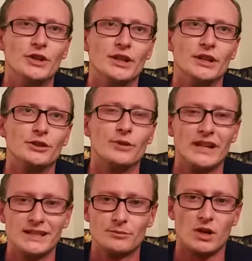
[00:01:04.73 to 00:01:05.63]
The
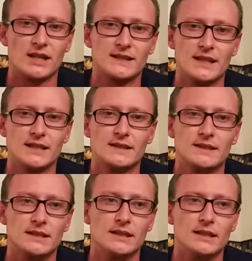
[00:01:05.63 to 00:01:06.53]
grading
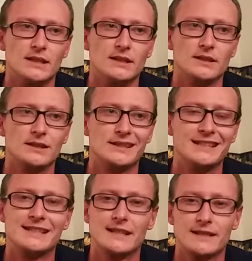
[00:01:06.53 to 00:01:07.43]
process
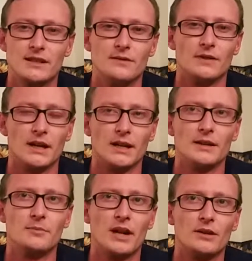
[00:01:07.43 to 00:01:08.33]
consists of
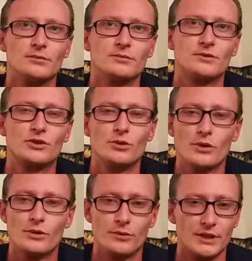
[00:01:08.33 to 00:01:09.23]
about
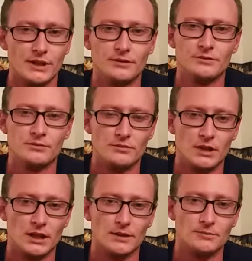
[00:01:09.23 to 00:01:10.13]
2 to 3
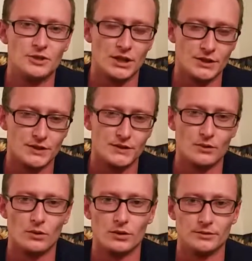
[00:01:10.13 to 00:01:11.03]

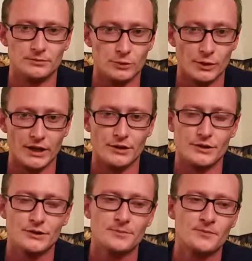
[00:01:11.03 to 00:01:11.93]
judges or
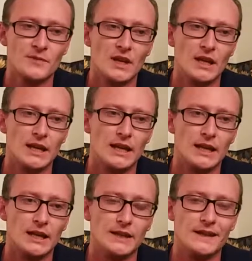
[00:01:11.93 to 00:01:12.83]
graders,
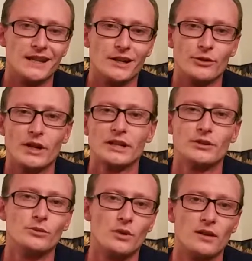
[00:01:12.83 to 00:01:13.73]
and they are
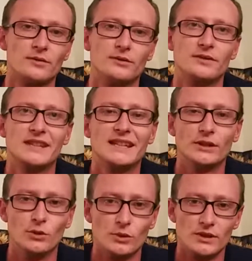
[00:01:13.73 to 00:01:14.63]
grading you off of key
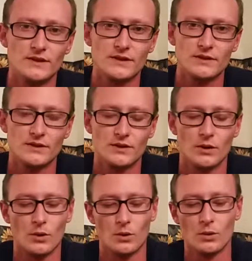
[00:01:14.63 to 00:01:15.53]
units.
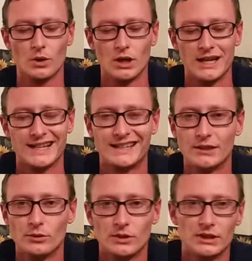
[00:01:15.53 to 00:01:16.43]
So a
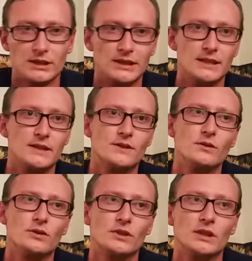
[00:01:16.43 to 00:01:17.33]
key unit
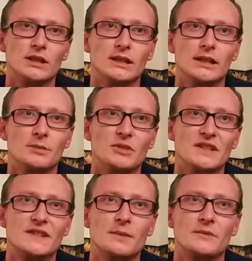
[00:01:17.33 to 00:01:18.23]
is usually going to
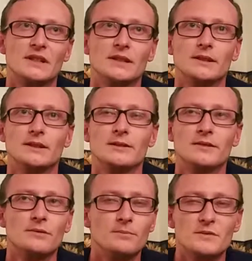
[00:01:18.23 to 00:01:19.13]
be something,
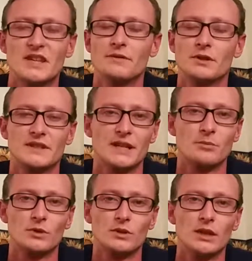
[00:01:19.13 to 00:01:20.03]
say for
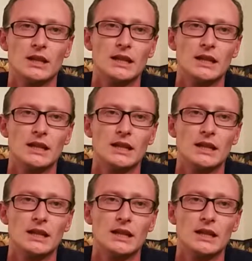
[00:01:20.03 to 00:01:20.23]
example,